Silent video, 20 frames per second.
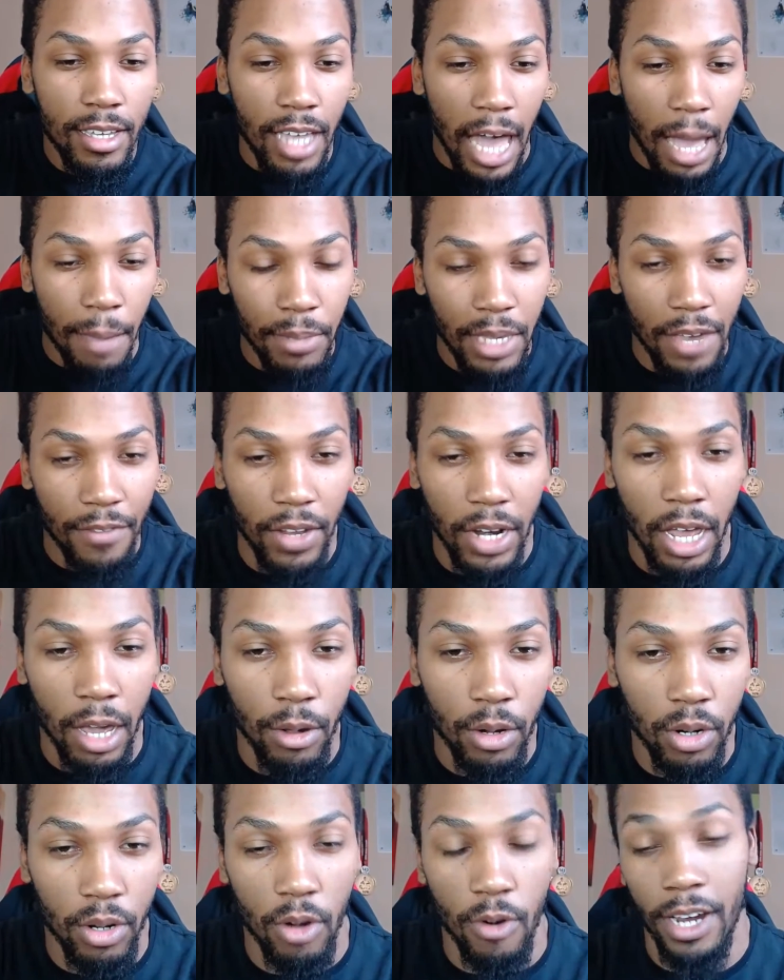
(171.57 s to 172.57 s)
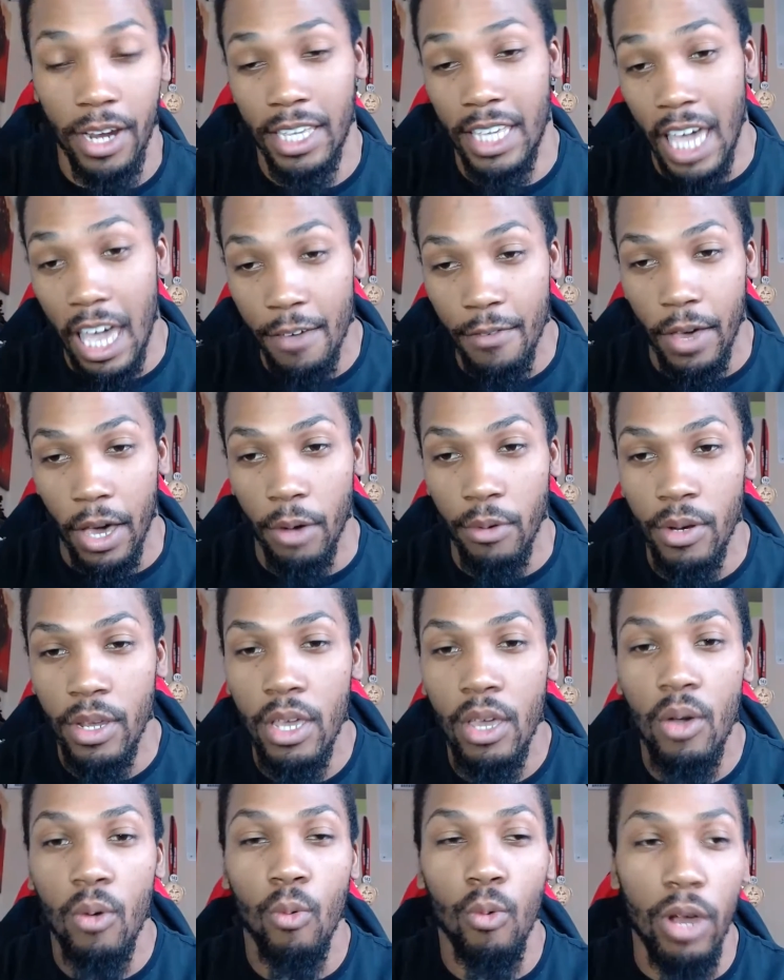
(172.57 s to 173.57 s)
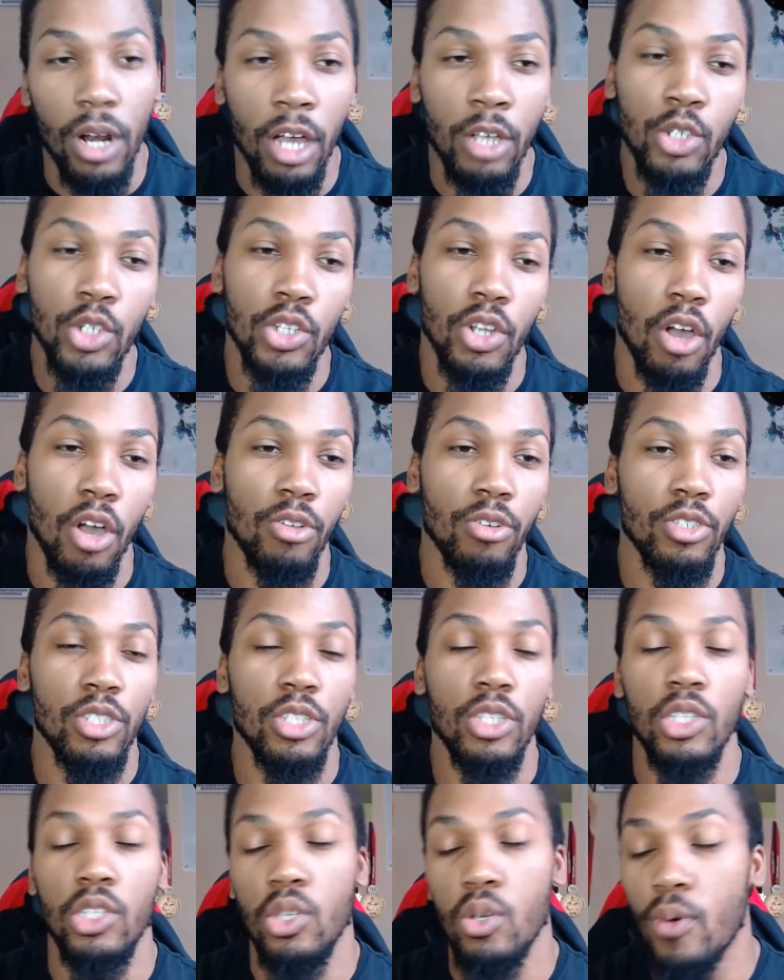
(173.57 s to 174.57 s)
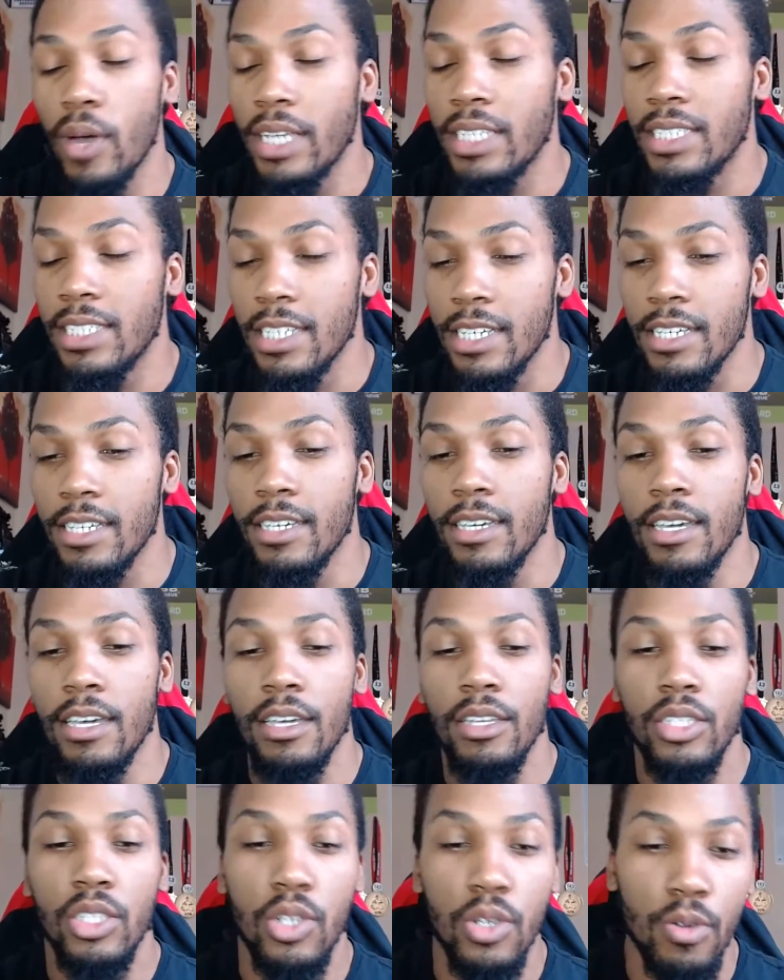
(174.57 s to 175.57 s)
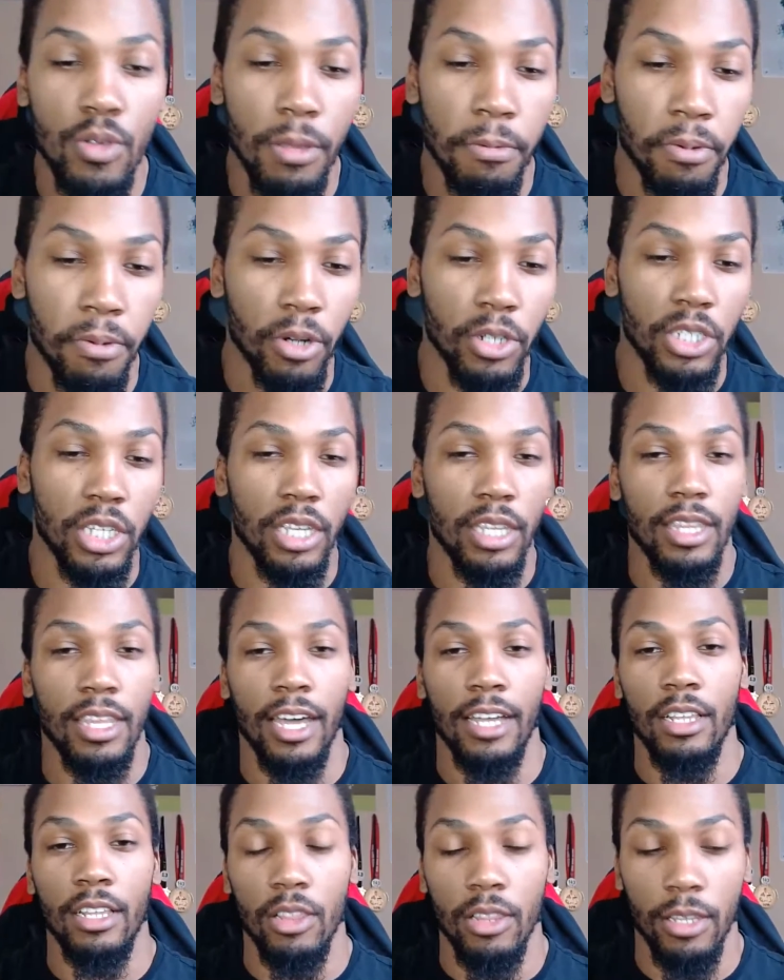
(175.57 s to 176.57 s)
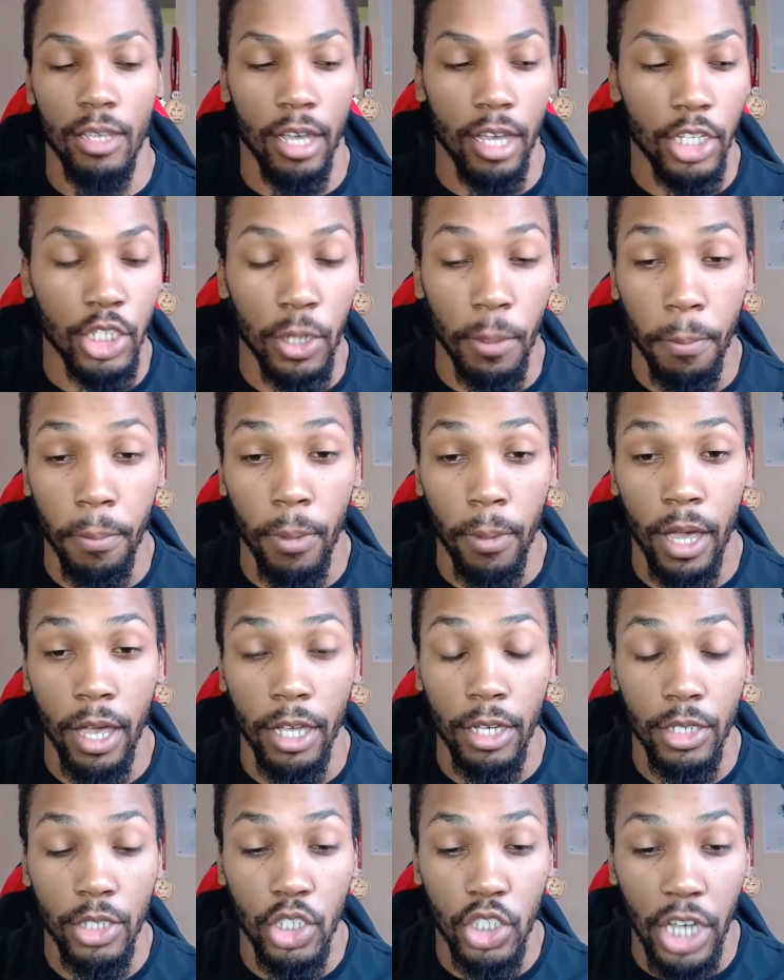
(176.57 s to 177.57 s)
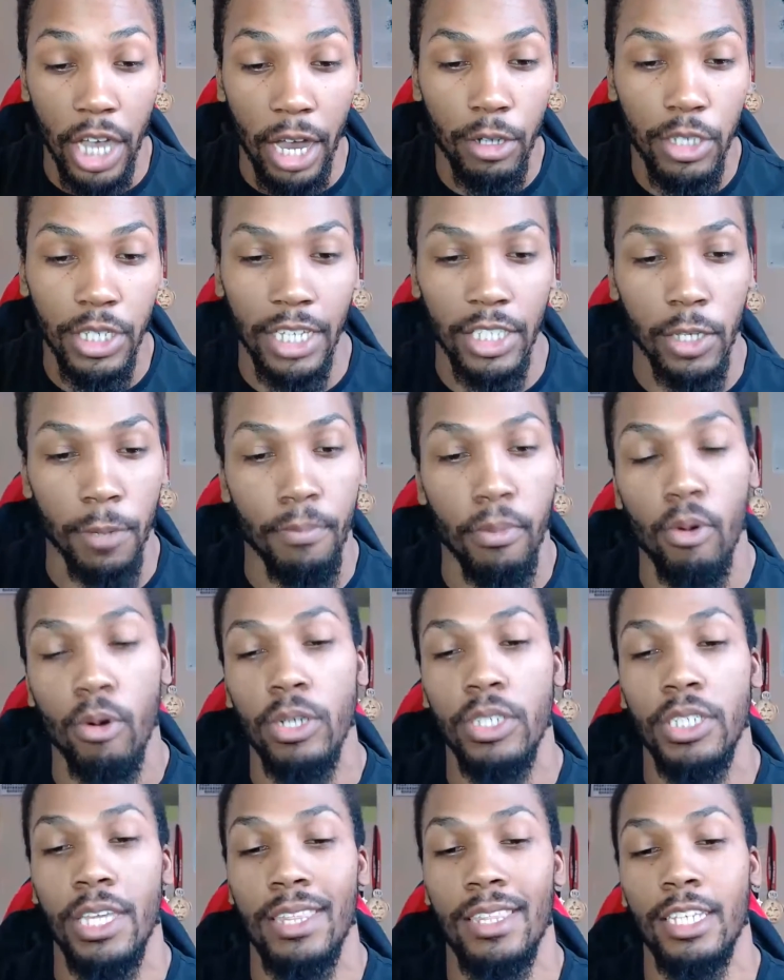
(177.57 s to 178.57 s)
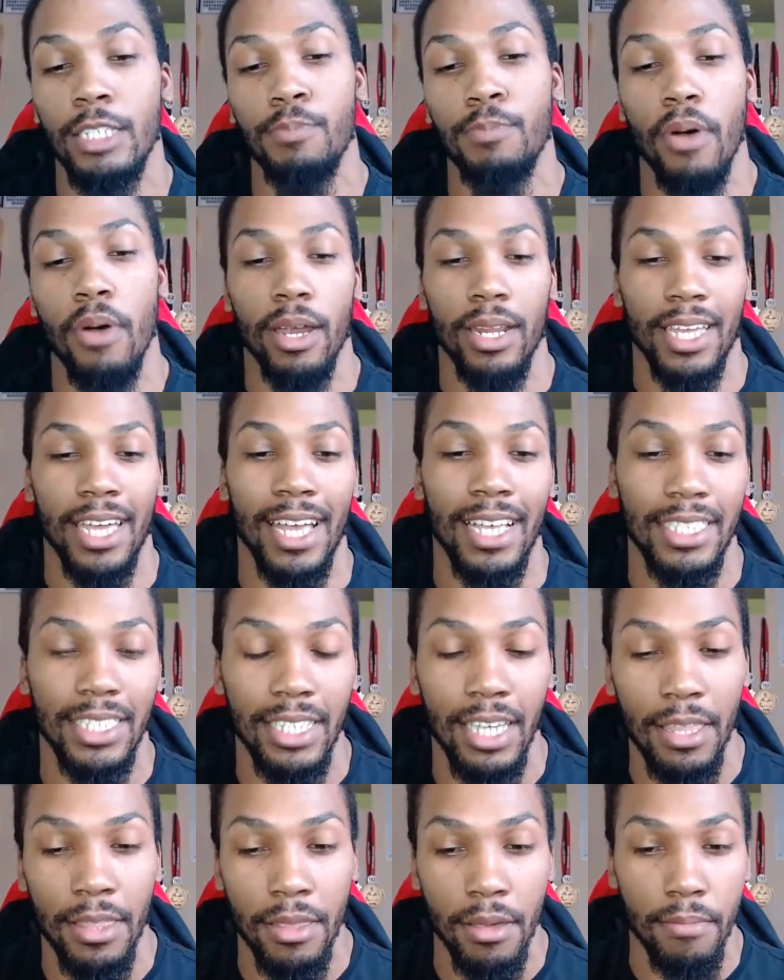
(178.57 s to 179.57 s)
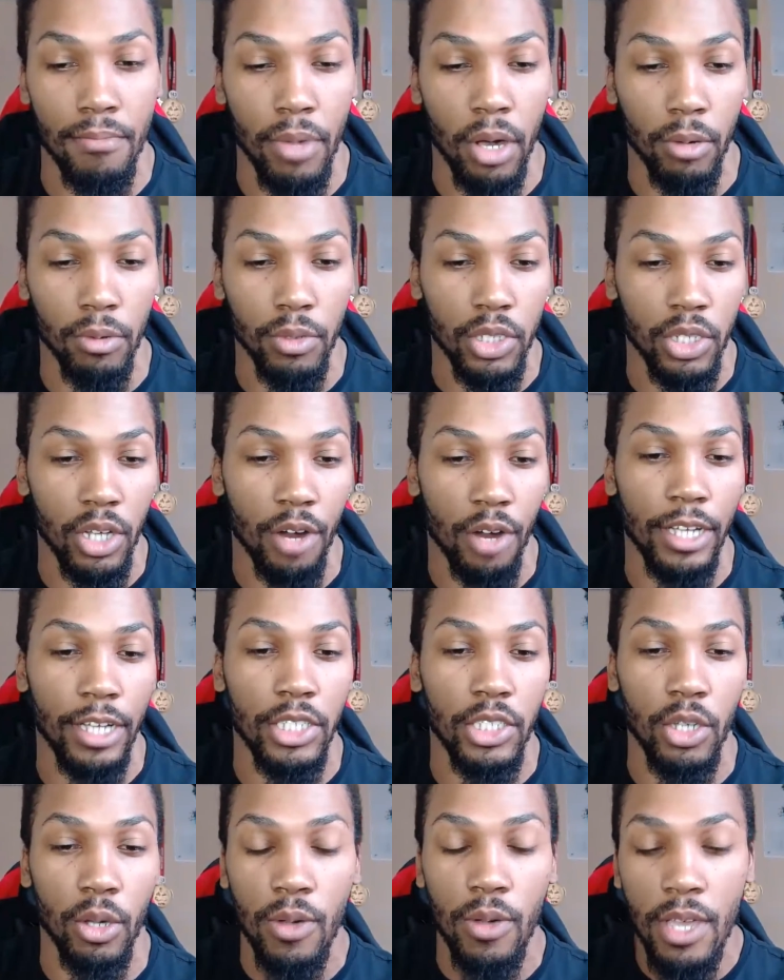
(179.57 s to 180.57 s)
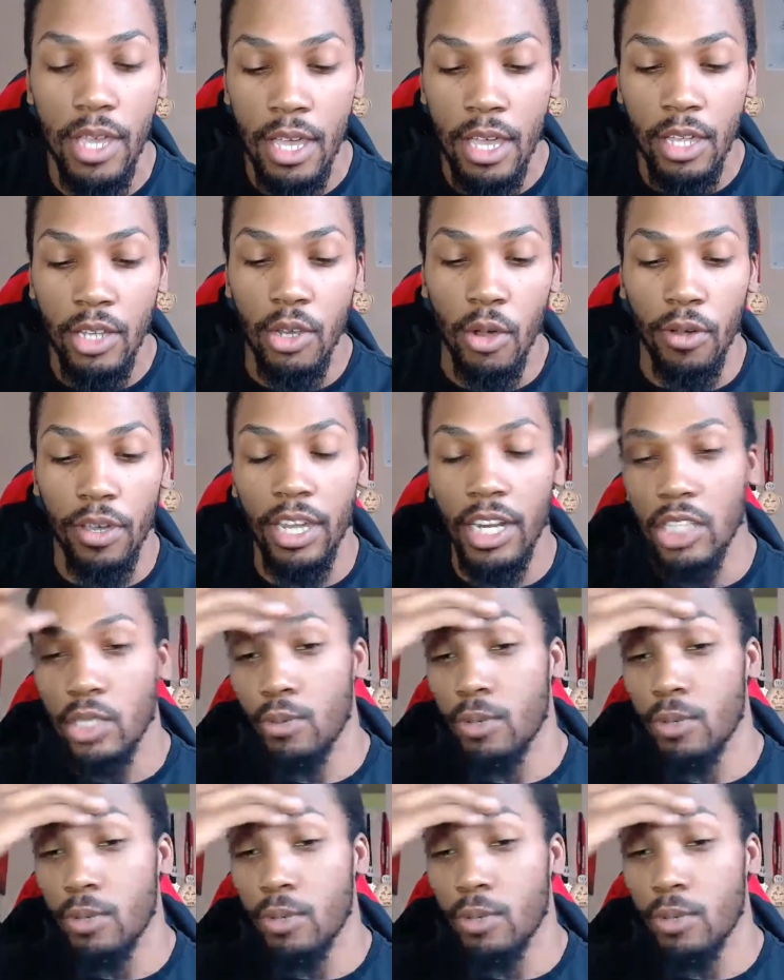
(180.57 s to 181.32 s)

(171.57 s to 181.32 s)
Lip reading: I'm giving out, or I gave out, $100 USD to the person that shares and supports this podcast the most. All right. So don't get it